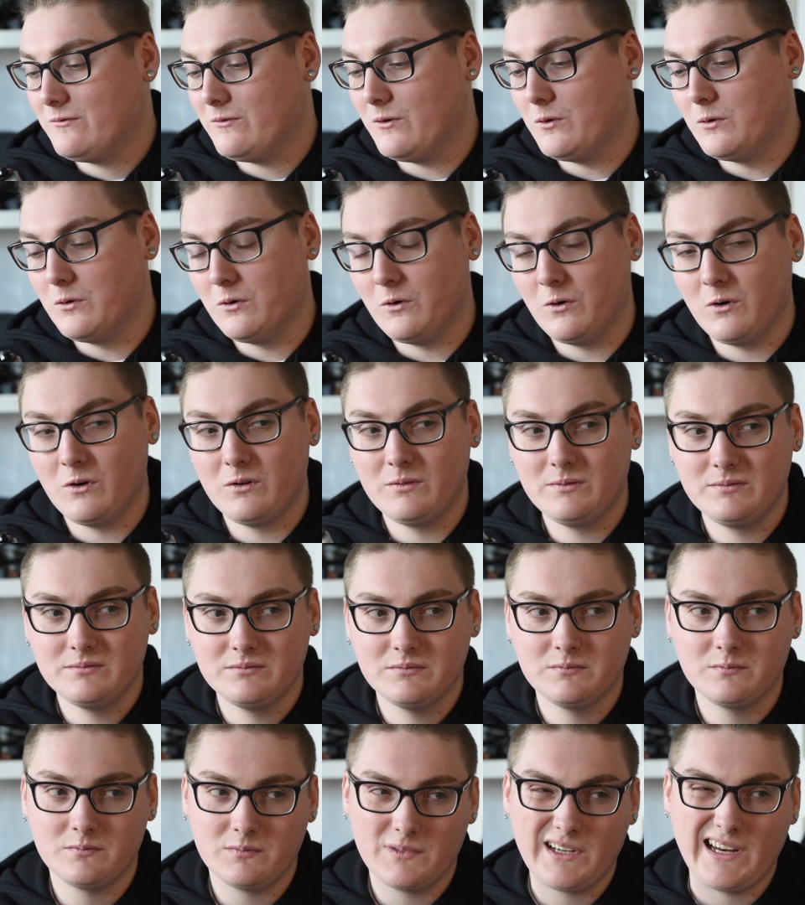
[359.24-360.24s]
for
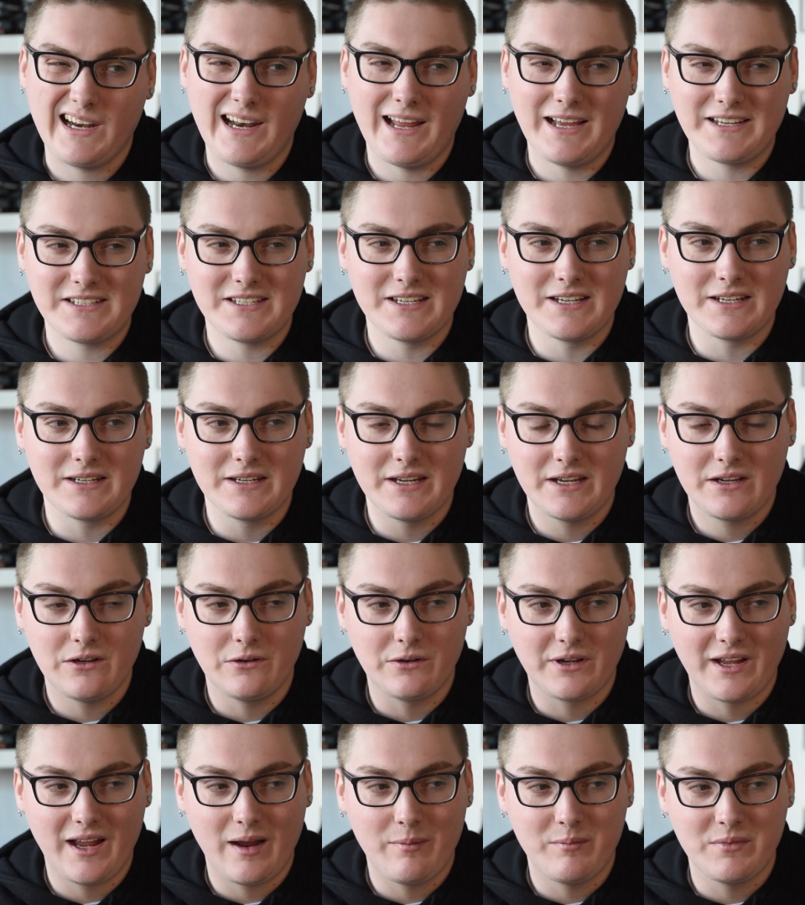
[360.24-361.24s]
classic
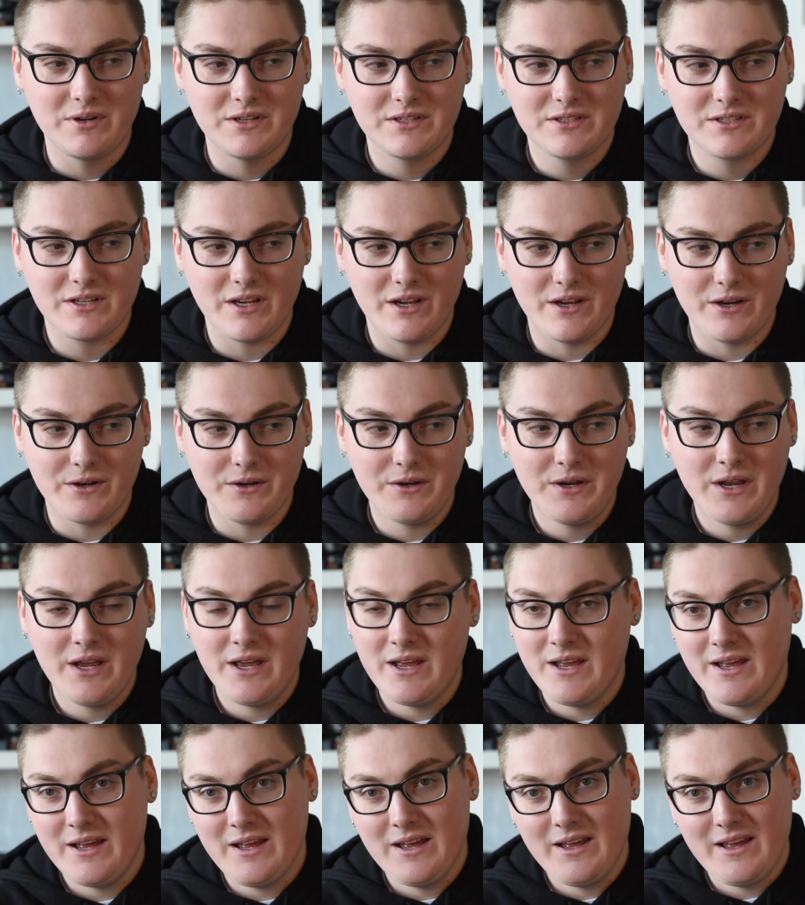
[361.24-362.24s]
Nikon cameras, so
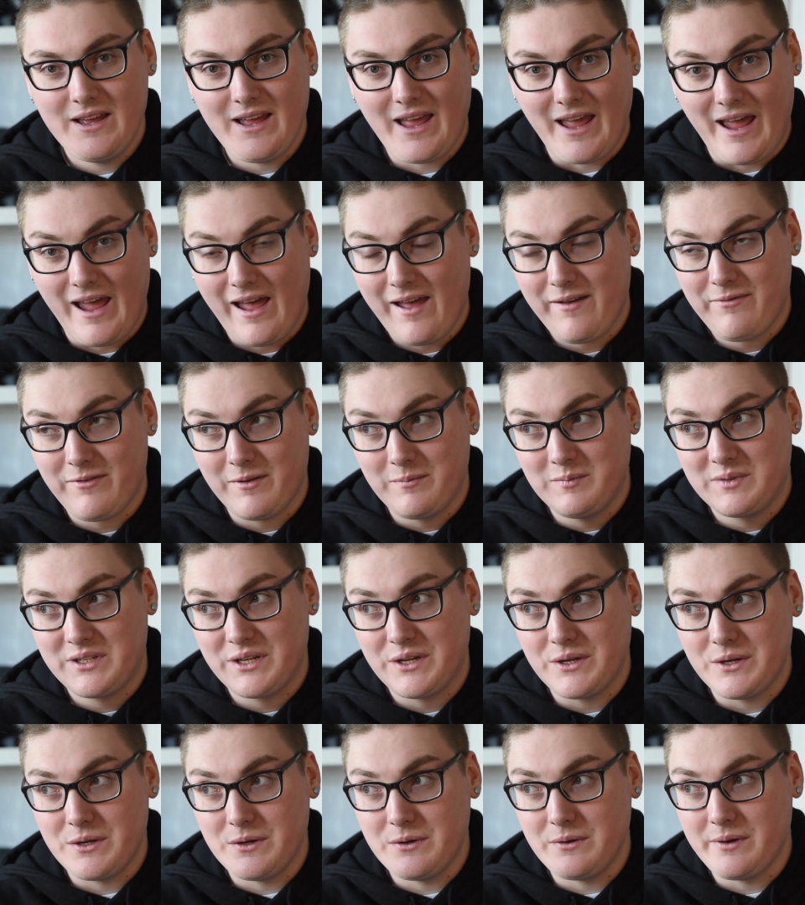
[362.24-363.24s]

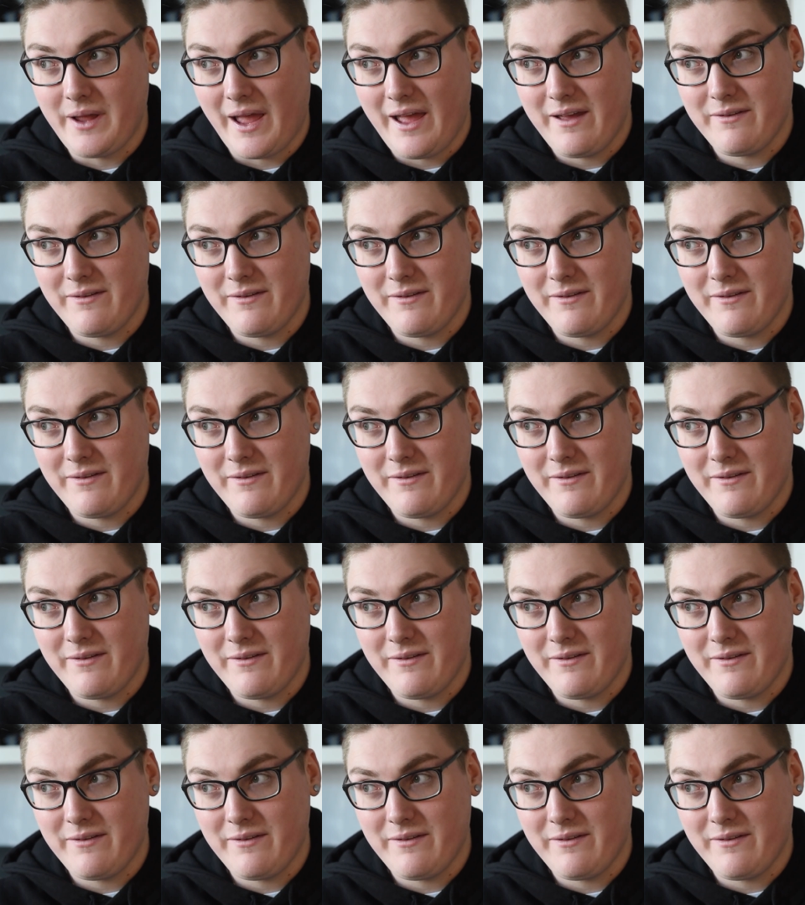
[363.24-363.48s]
FM2,